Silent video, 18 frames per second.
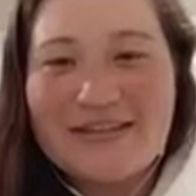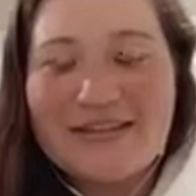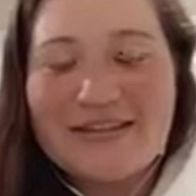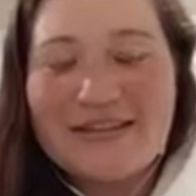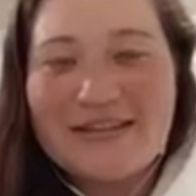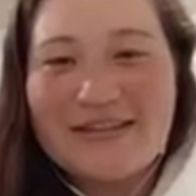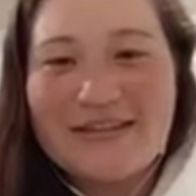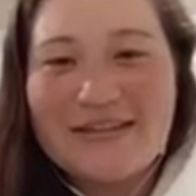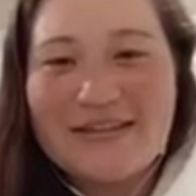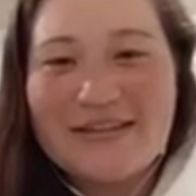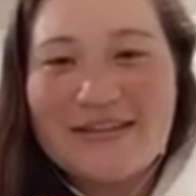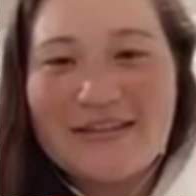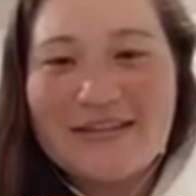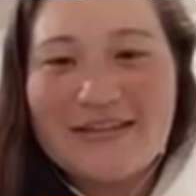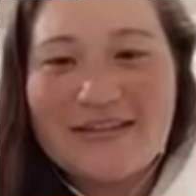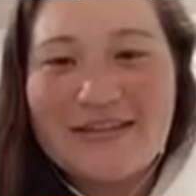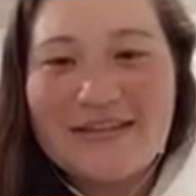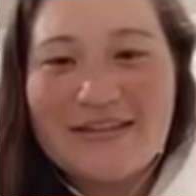
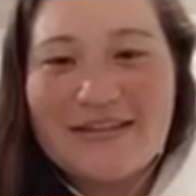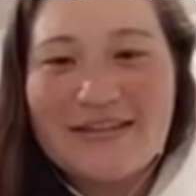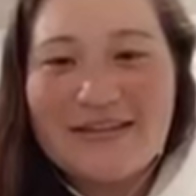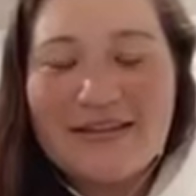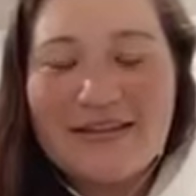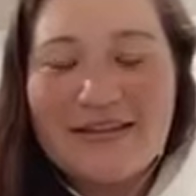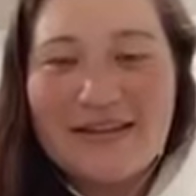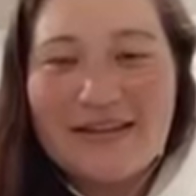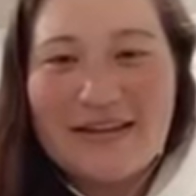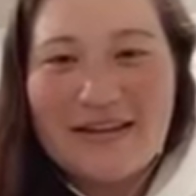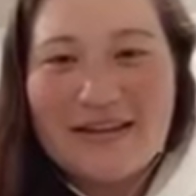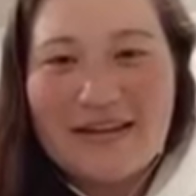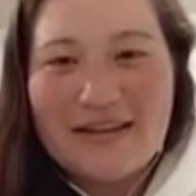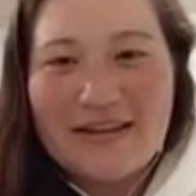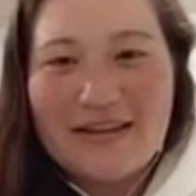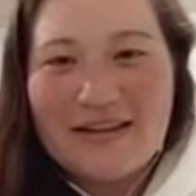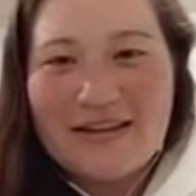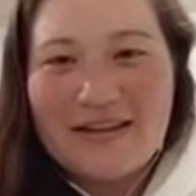
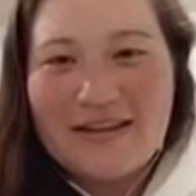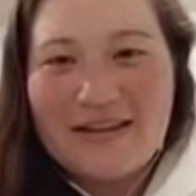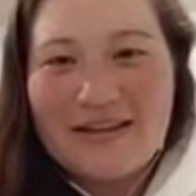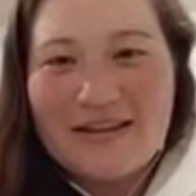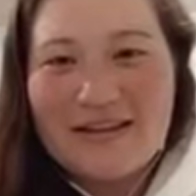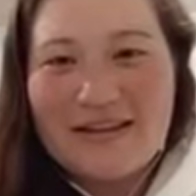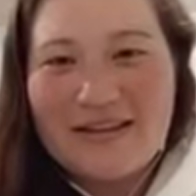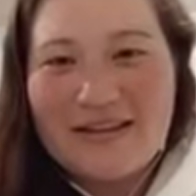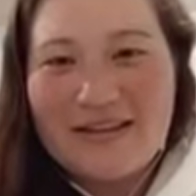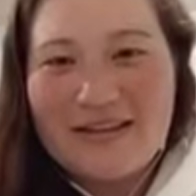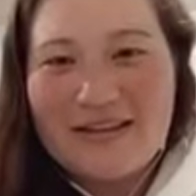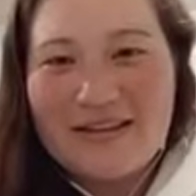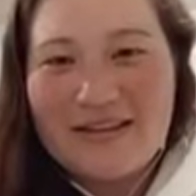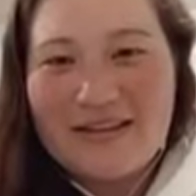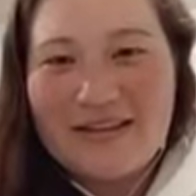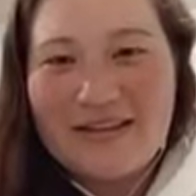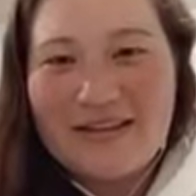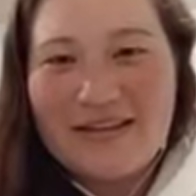
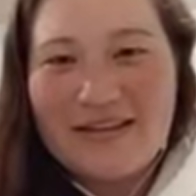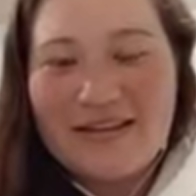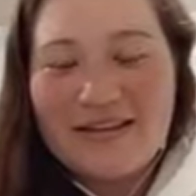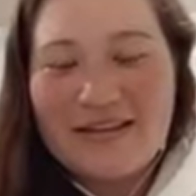(silent)